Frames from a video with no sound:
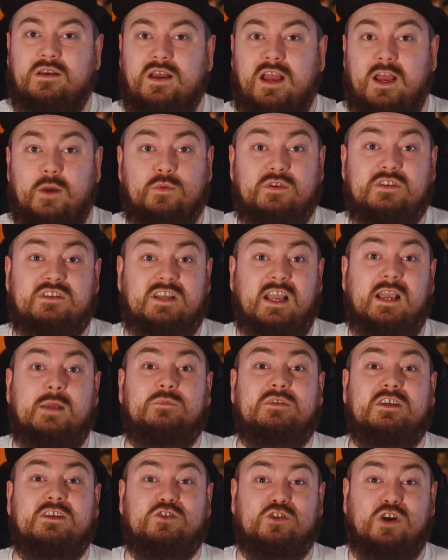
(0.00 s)
it was
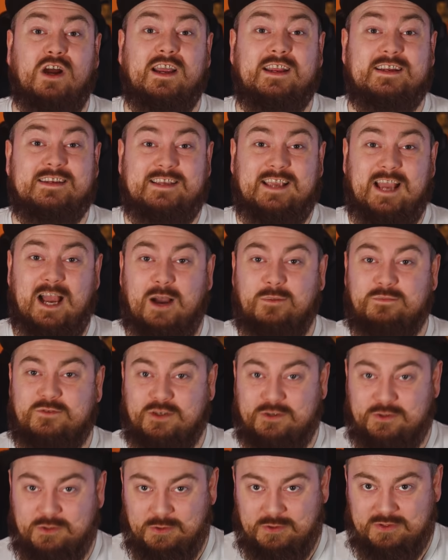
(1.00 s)
time to try and
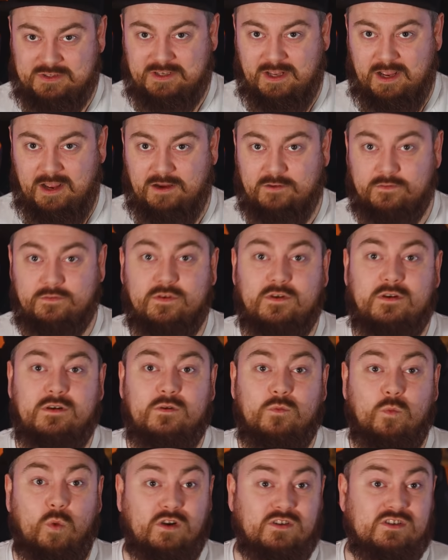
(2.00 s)
capture Gustave
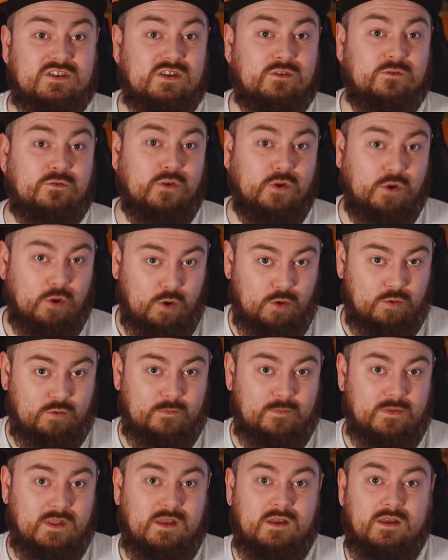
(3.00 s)
once and for all.